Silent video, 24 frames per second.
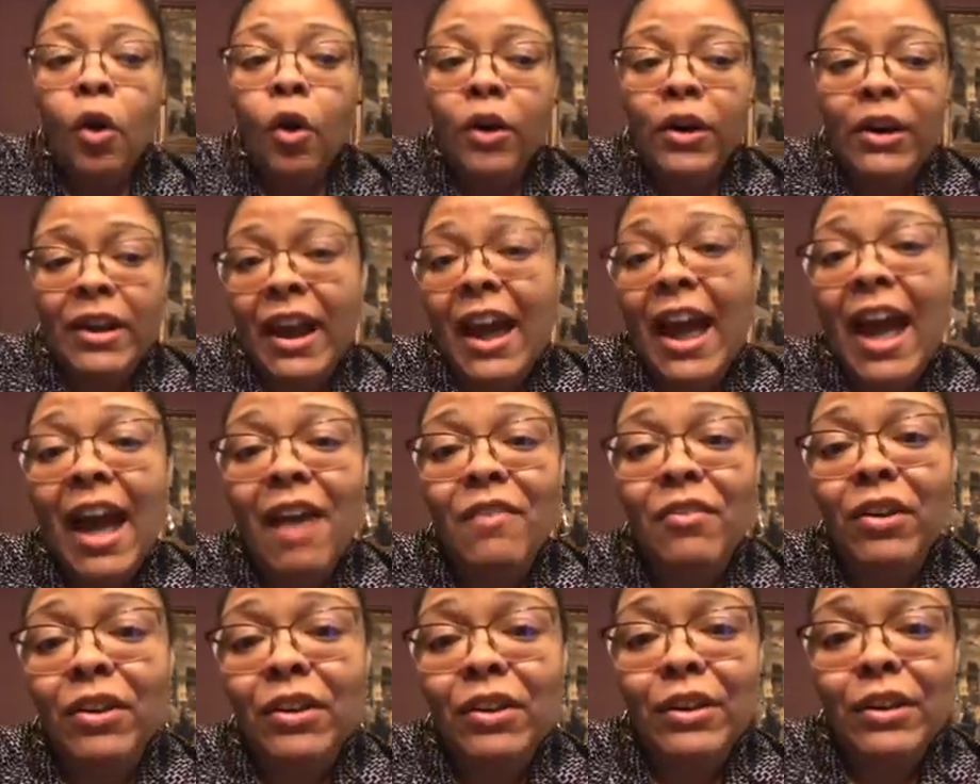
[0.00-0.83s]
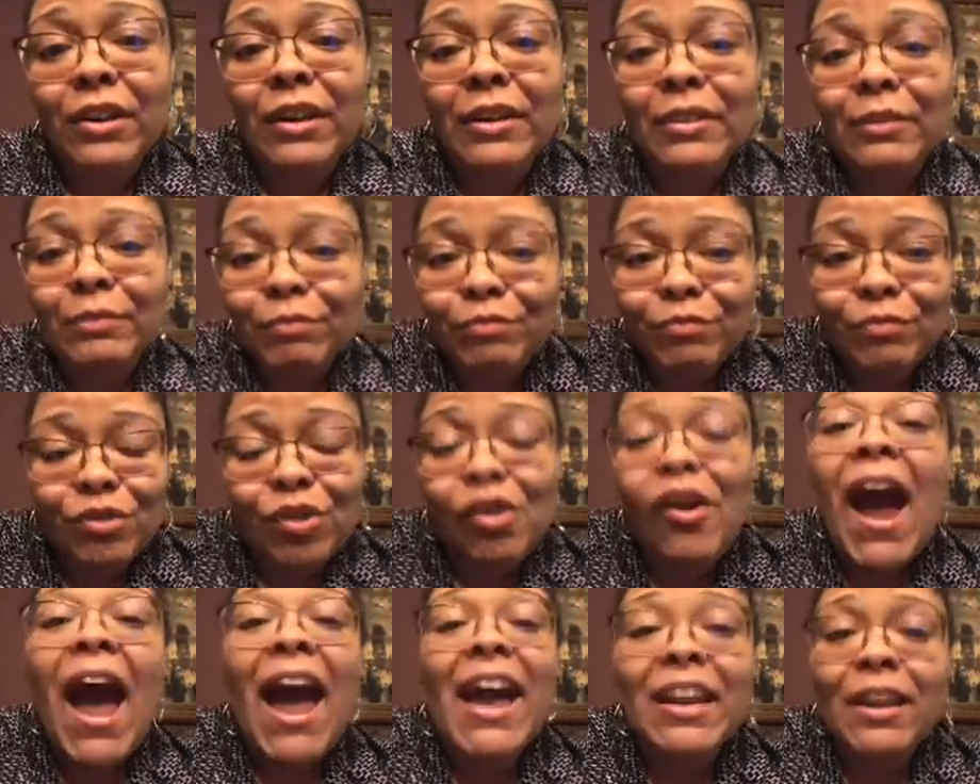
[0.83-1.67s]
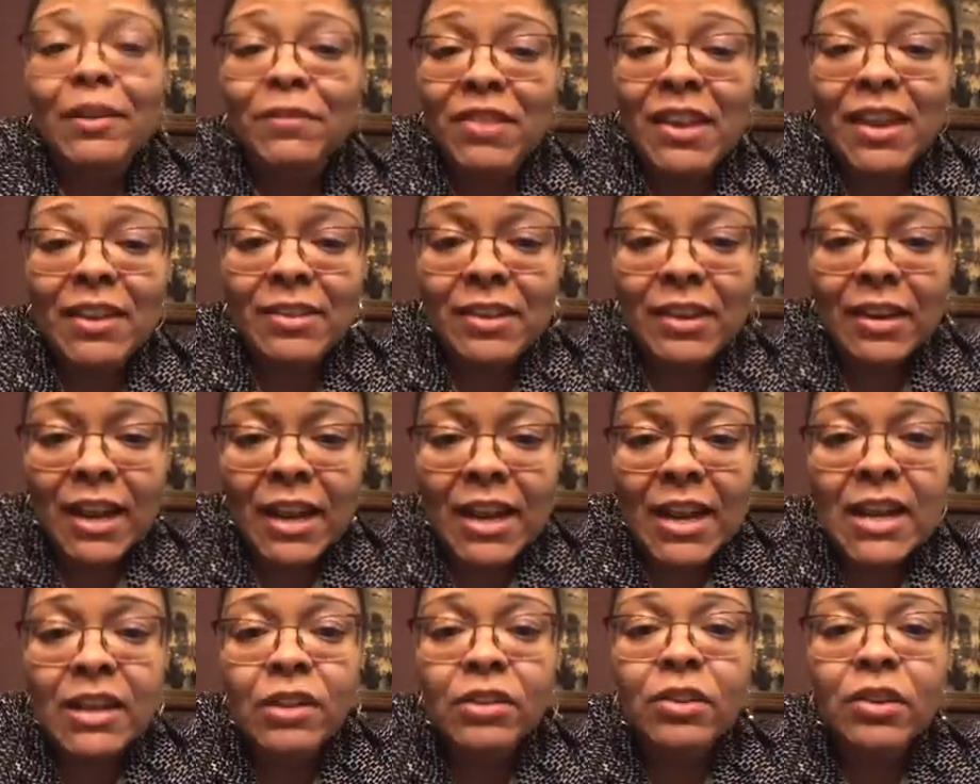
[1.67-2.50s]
or to have a good variety of things that they eat.